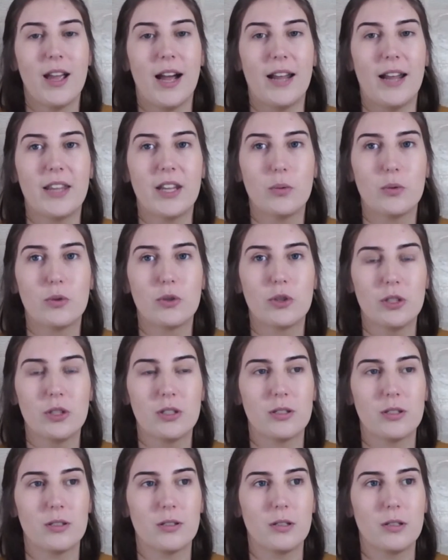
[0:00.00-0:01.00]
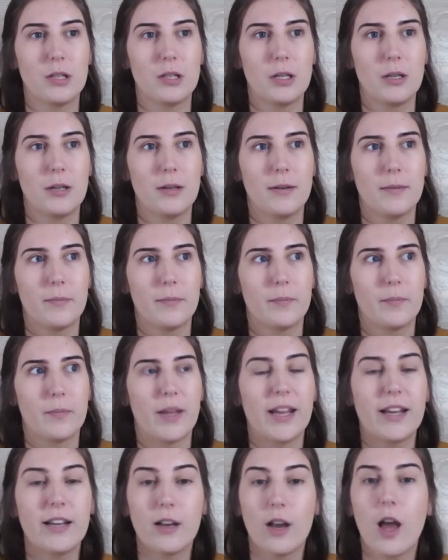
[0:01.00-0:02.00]
And they were just
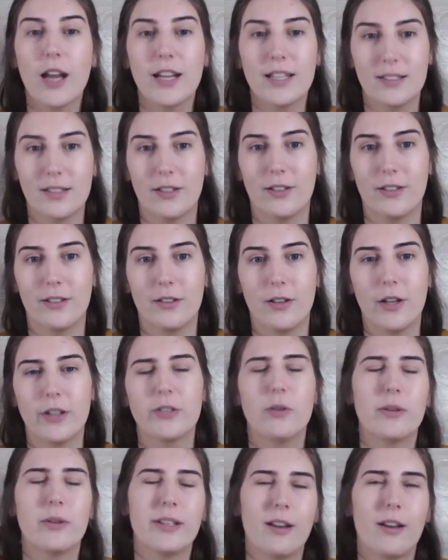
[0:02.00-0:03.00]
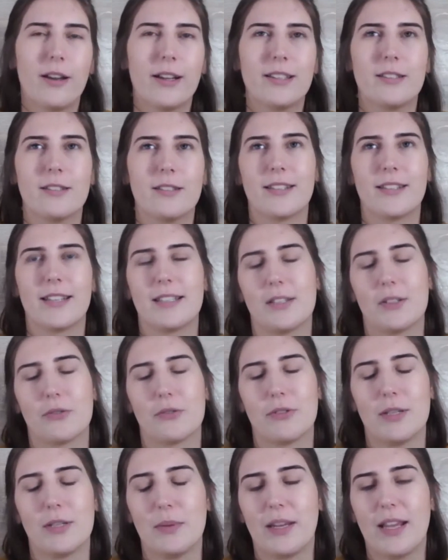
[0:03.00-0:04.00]
enlightened, like not enlightened, that
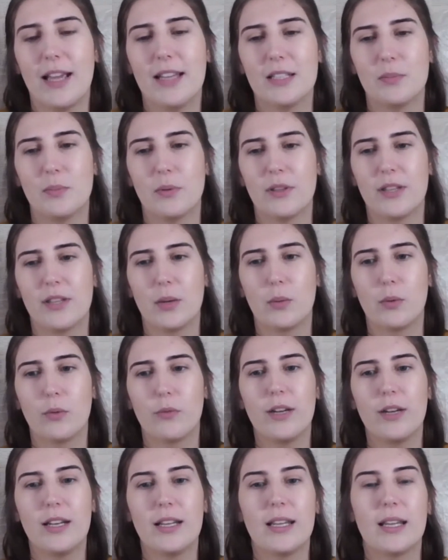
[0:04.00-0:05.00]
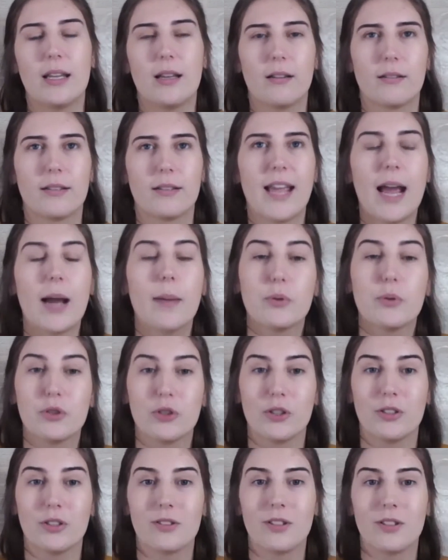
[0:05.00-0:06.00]
sounds really big-headed, but they were really
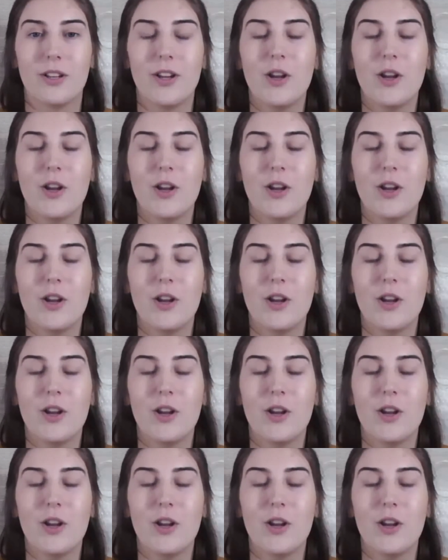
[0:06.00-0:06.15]
captured